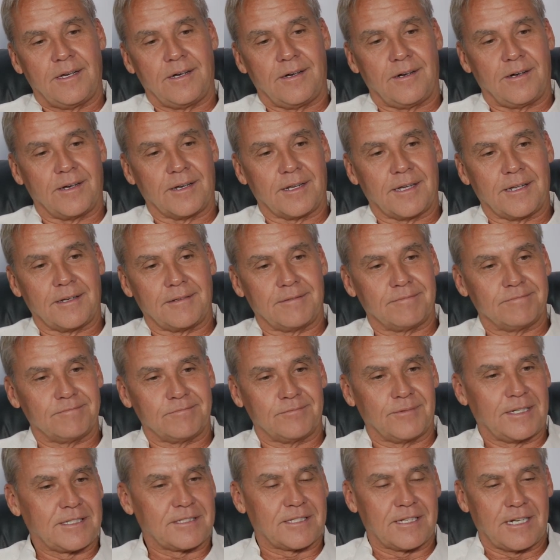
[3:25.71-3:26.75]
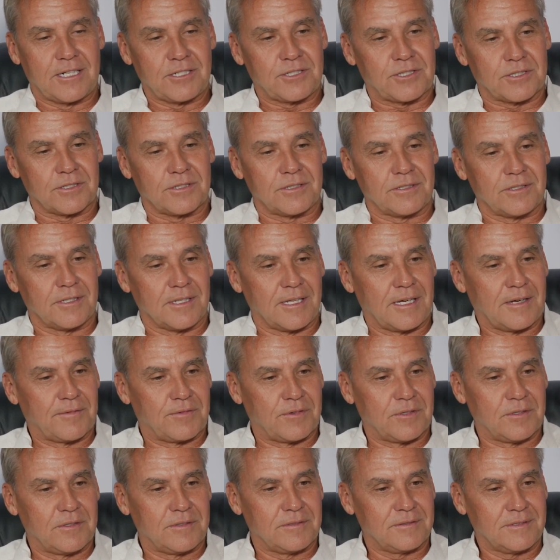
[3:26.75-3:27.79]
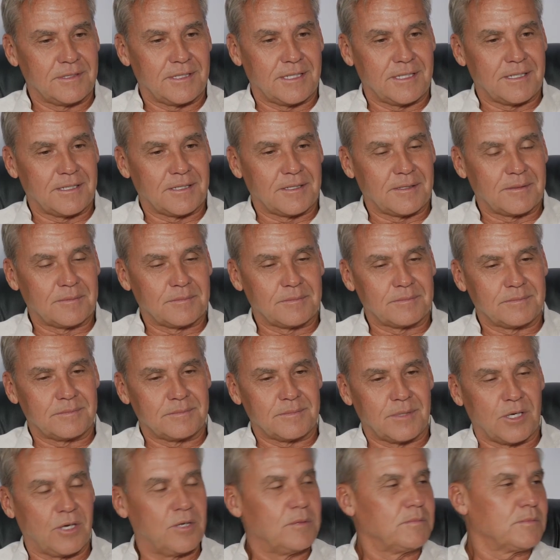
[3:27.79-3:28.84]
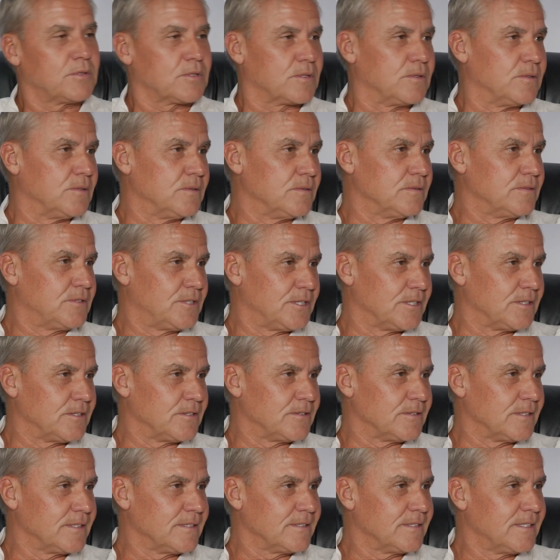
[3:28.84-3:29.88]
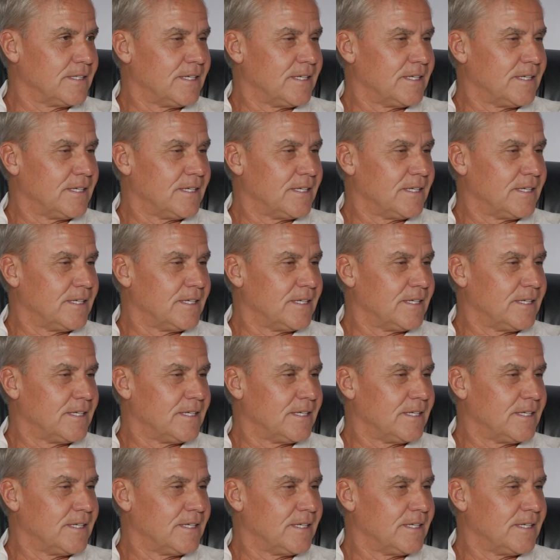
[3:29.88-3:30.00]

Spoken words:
on a residential level, homeschool children.